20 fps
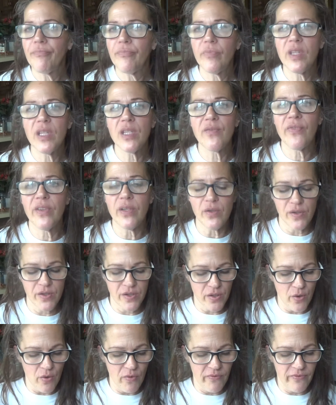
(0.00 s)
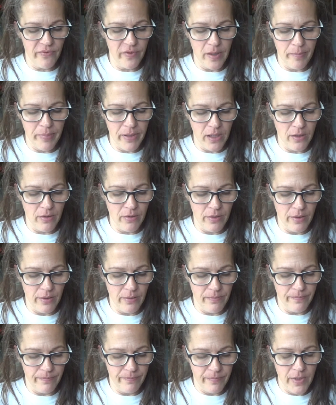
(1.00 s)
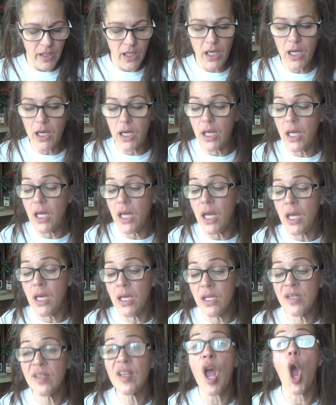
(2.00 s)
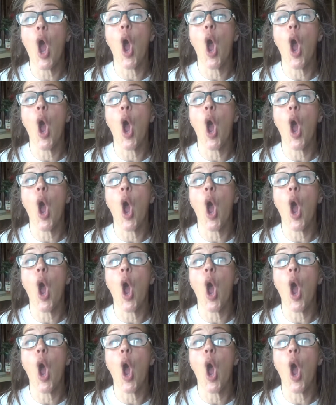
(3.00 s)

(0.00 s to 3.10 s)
This feels so flippin' good. It is.